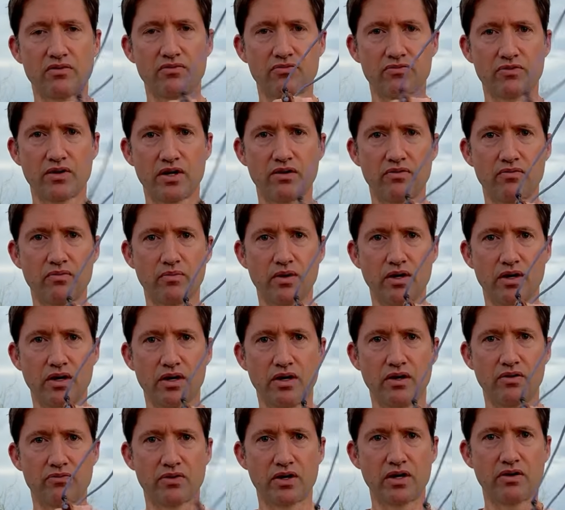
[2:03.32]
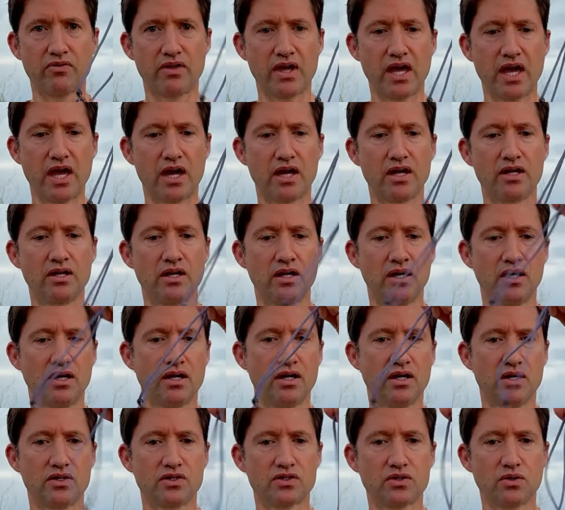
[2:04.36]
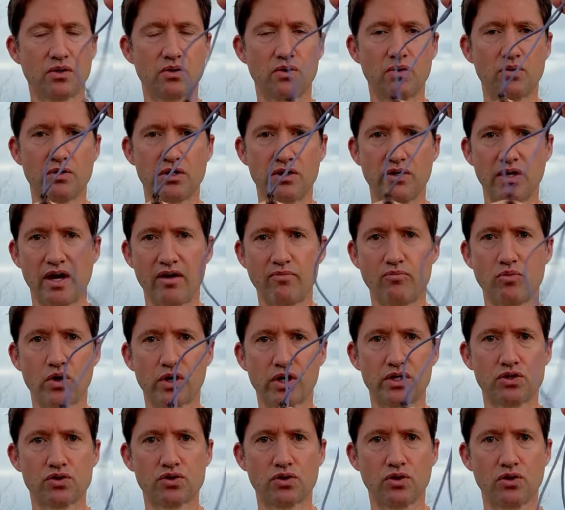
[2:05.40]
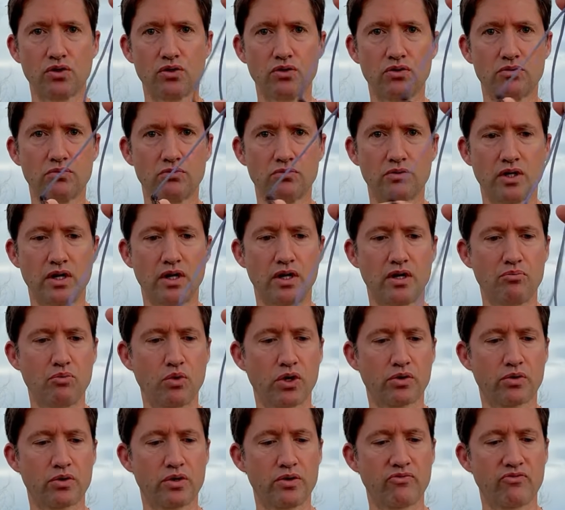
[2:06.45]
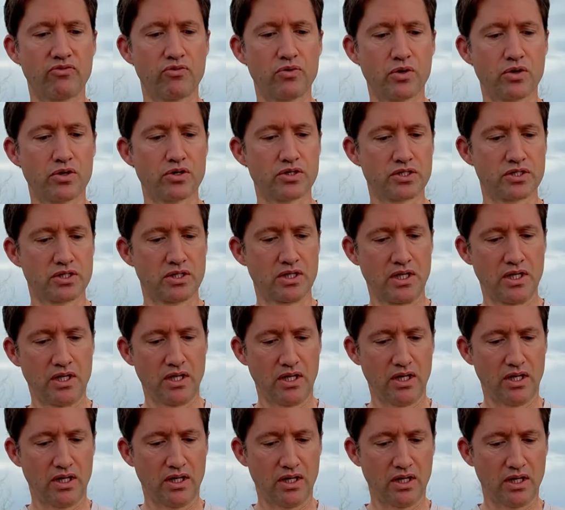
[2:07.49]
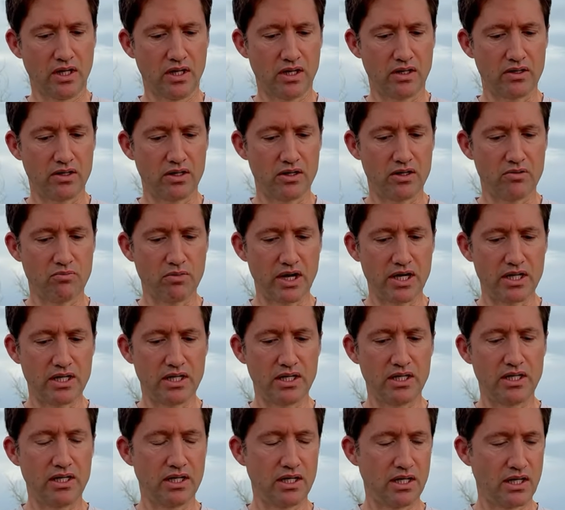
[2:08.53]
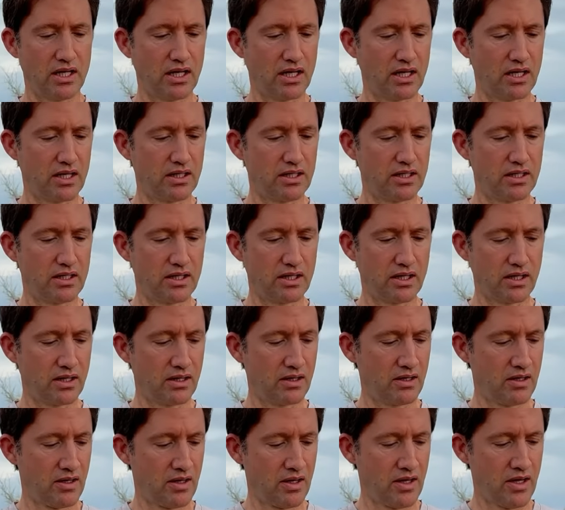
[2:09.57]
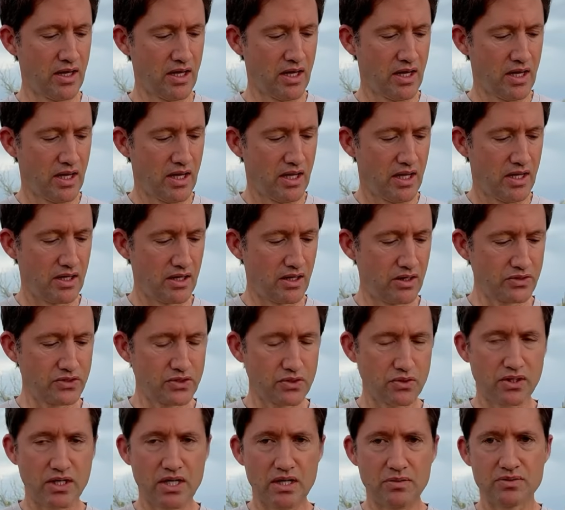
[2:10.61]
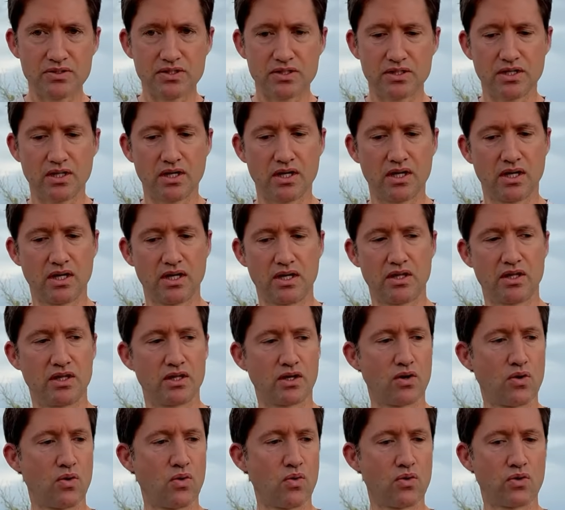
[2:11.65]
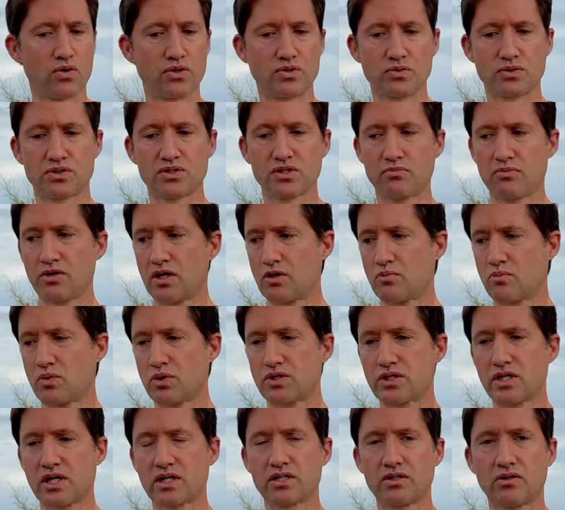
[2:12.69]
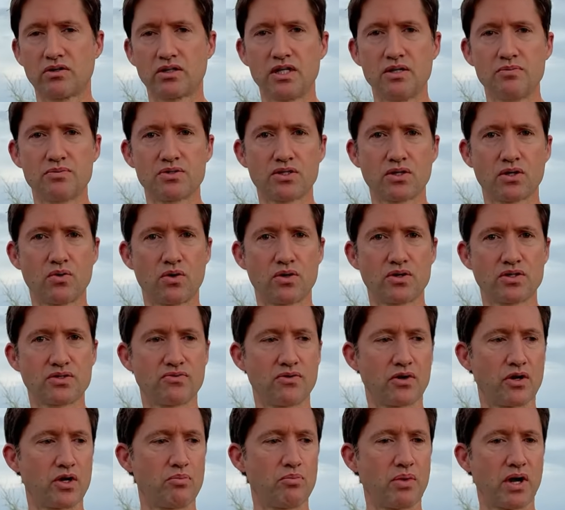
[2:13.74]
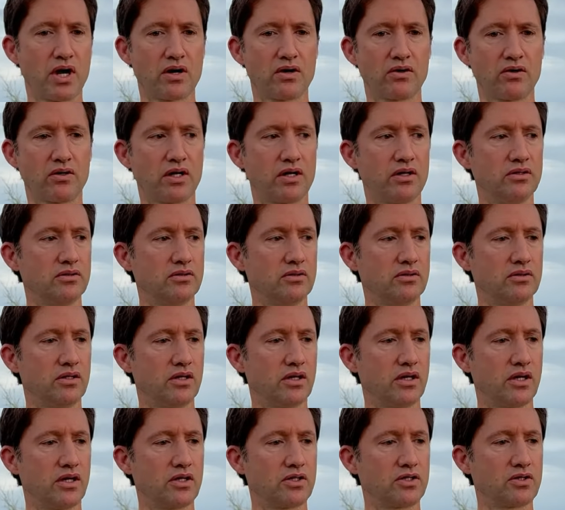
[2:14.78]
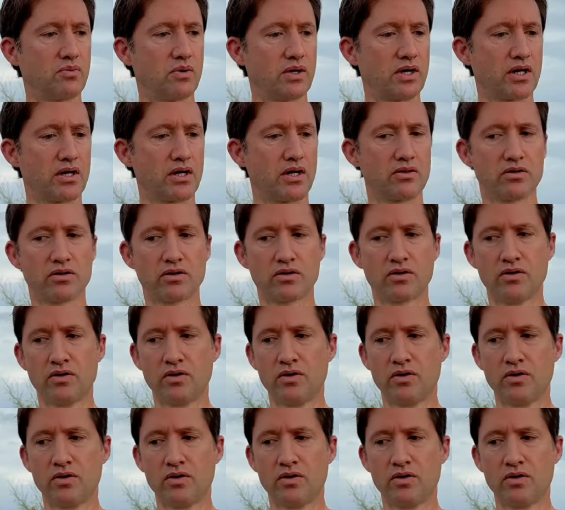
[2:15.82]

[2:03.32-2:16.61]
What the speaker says: in front of the hand, so you have more control, more grip force that you might need. And it also keeps the cords with something in the projectile, keeps the cords very parallel to one another.